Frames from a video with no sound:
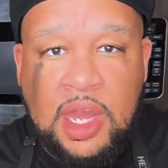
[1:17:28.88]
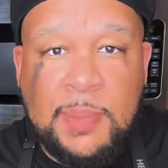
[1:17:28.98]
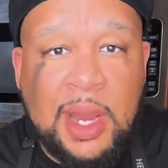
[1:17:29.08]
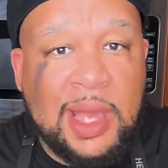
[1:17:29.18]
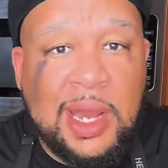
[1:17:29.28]

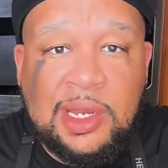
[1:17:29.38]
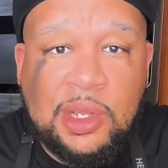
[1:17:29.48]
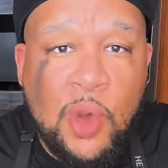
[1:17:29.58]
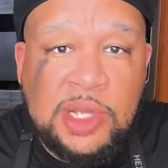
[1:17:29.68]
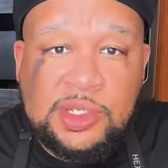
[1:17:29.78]
Anybody got
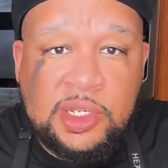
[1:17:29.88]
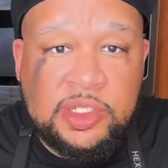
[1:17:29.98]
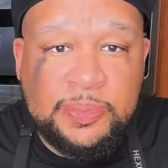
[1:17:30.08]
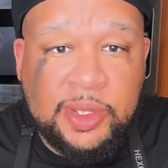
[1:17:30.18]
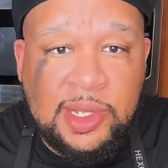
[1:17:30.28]
any
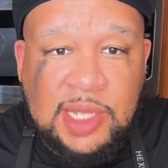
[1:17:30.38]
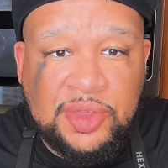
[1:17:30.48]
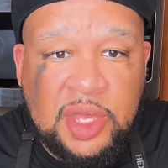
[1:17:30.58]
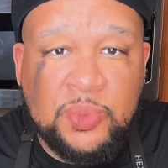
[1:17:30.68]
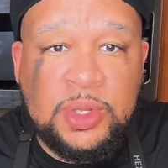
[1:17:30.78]
questions? Because
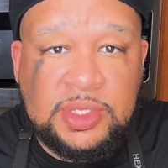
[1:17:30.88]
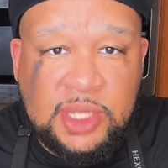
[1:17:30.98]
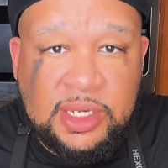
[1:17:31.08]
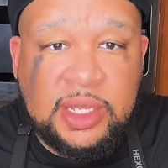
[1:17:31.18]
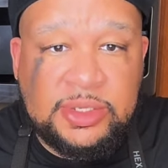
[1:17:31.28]
I think we
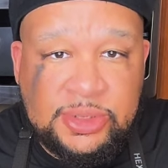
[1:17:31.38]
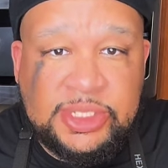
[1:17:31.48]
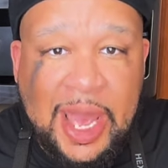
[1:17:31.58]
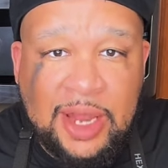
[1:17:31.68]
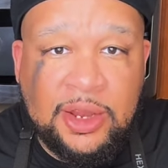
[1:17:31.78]
sit, she
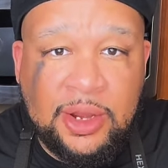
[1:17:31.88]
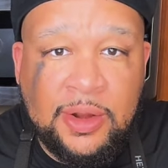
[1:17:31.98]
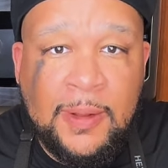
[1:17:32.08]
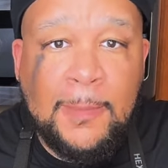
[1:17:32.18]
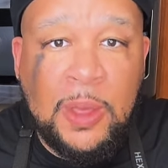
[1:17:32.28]
sat
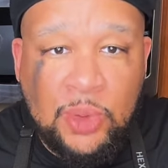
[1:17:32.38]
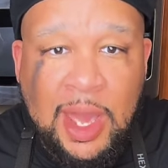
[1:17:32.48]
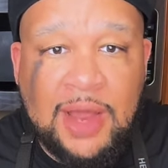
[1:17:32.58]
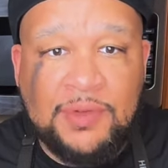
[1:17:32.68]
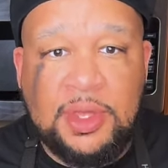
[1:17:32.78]
here and we
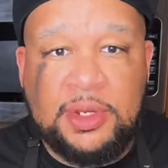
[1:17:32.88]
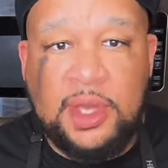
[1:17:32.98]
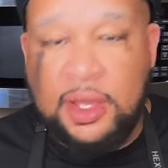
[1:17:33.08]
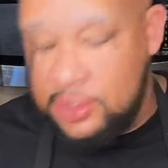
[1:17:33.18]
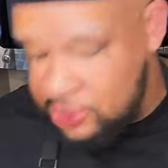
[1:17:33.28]
got everything
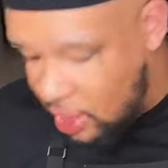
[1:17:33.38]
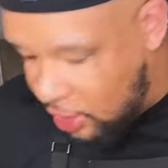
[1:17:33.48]
done. The